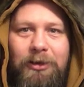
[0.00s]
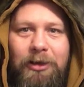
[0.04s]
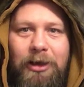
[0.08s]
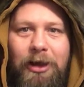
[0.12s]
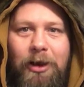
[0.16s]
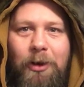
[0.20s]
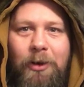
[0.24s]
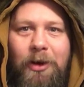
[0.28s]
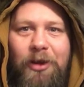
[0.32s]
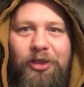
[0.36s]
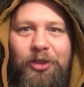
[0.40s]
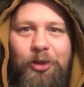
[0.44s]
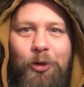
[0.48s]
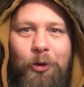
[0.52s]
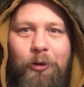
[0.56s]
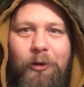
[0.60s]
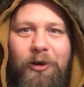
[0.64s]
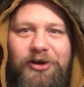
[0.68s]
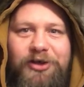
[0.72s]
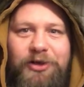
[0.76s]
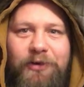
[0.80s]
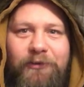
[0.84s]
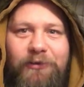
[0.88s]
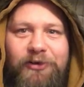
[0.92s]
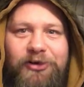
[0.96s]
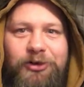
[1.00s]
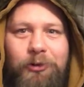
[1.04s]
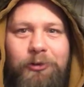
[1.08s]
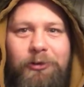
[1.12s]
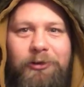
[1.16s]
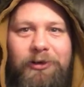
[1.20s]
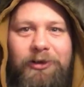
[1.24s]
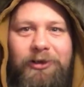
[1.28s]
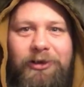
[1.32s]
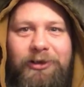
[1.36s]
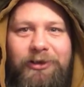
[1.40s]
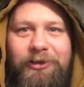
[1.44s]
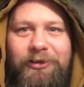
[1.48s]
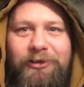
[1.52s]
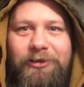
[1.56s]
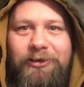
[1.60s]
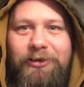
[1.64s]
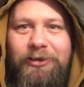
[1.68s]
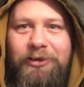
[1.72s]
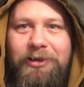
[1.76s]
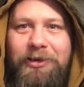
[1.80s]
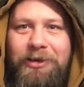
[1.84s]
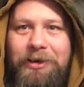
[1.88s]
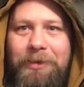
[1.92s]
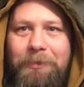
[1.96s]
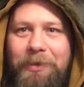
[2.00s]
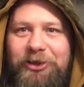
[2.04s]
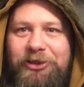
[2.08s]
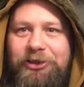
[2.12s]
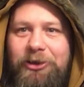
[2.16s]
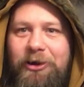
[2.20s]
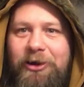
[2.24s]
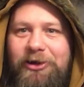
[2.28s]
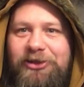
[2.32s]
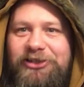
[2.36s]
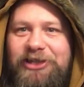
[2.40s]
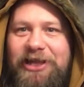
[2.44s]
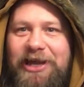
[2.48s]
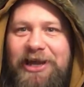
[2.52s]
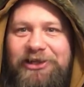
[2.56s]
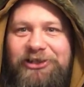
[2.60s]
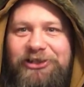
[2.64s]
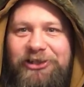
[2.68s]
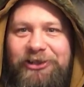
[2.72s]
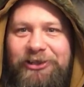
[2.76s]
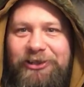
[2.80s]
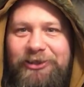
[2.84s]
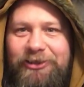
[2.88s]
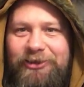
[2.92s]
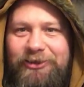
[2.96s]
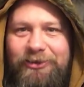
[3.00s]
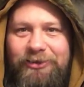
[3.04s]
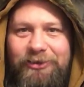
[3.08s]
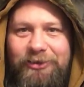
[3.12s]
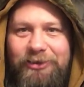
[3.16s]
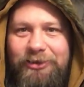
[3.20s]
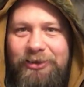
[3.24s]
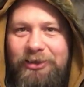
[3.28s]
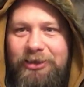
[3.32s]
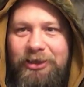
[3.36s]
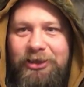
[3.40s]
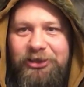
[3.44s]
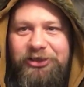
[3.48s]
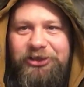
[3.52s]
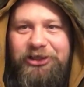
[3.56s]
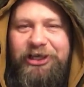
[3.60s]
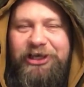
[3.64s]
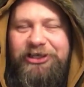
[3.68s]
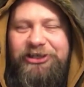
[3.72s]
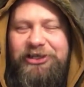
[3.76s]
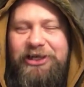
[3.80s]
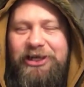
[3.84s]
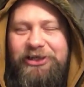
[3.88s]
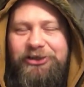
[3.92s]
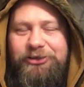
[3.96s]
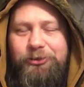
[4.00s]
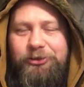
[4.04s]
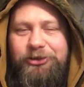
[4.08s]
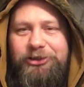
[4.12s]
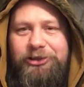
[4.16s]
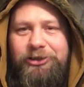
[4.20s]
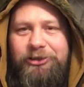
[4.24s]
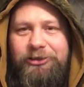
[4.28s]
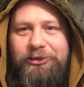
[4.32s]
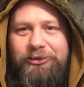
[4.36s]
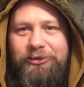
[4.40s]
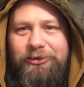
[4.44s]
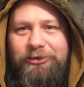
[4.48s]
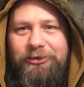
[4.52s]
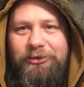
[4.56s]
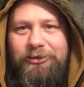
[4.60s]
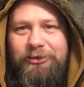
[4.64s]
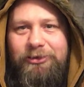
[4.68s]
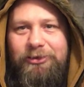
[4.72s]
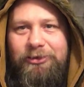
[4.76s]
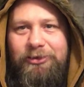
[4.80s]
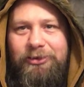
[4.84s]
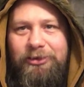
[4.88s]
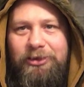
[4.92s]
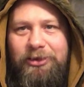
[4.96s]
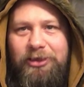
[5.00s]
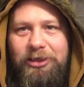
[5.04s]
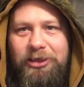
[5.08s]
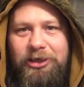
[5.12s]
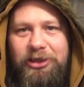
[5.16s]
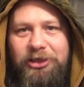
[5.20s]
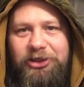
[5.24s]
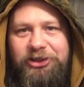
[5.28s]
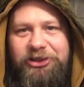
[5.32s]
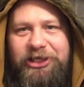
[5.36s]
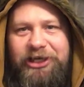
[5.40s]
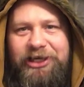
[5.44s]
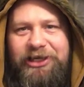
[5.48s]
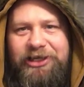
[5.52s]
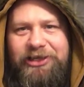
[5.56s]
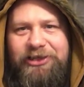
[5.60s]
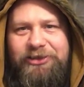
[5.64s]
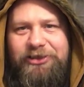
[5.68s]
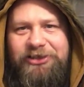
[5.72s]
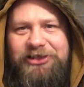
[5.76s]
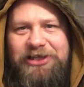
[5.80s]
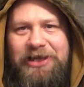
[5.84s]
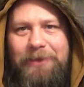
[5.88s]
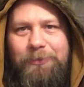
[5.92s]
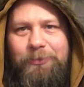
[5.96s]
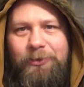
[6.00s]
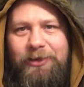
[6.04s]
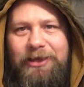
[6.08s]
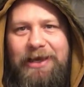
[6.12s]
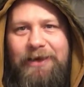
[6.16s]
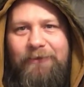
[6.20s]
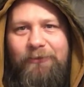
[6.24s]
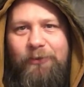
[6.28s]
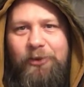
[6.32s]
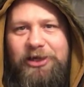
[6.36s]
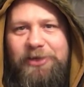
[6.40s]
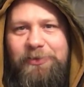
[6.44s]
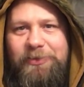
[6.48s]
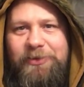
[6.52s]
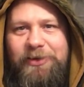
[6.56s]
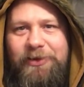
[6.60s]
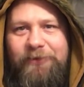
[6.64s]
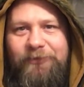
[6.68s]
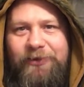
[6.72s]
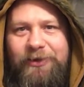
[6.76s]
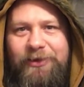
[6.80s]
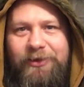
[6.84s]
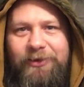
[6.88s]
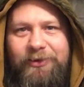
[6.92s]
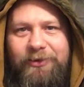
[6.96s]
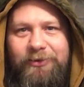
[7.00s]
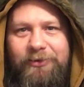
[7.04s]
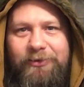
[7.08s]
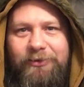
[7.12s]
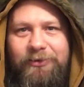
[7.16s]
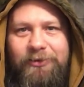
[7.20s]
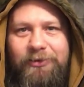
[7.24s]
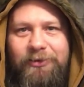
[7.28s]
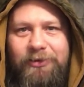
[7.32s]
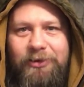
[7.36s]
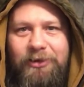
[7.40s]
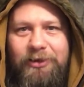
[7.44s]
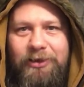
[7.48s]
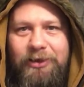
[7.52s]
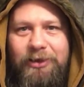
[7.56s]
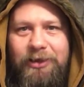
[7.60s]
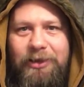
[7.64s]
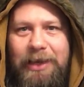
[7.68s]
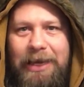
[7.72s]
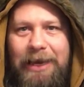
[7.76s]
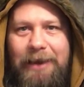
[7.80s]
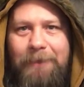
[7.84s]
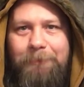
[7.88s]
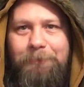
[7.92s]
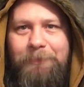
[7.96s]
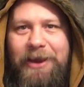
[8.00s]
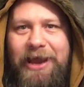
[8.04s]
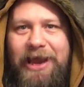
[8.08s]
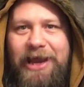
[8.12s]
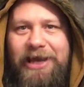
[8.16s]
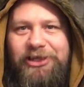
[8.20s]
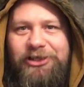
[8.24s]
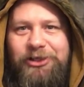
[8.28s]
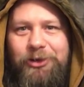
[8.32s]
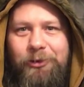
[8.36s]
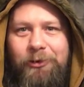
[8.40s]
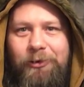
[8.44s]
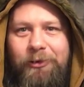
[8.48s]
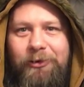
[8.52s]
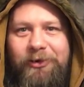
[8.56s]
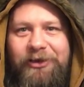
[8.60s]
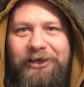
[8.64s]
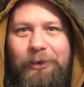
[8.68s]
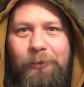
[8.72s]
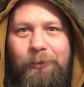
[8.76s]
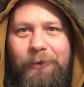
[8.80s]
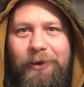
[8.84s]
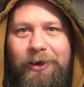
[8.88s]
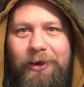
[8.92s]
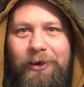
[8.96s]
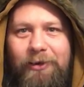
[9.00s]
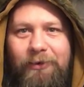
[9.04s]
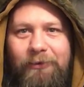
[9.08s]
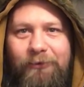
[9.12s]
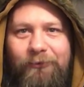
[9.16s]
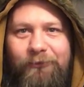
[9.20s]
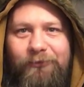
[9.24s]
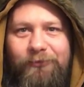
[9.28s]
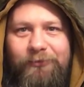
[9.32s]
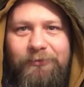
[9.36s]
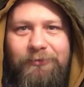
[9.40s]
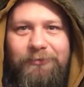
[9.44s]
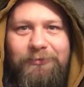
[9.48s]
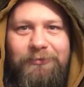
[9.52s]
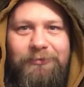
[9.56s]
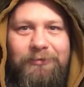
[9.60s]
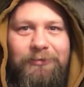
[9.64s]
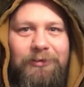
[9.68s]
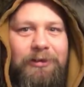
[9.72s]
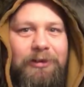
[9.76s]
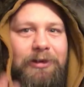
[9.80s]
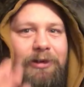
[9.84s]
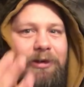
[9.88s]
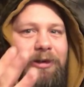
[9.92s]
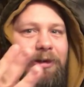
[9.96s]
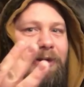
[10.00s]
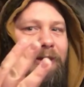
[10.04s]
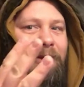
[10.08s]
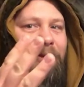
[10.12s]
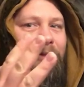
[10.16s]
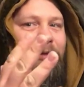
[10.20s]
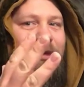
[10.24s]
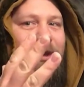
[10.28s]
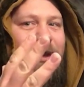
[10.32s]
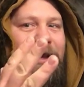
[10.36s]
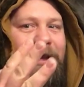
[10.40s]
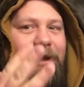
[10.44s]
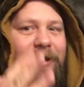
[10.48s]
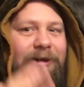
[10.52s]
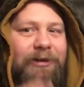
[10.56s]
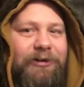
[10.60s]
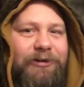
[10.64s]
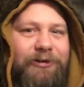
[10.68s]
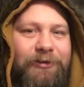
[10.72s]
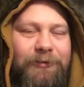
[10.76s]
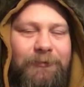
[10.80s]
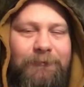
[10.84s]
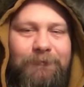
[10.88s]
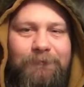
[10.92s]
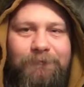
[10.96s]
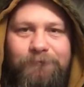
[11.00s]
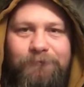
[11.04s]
Oh, and Thor's overjoyed, but Jarn Saxa, she is not so sure. She does not believe Loki's been defeated, and begs Thor to get rid of that.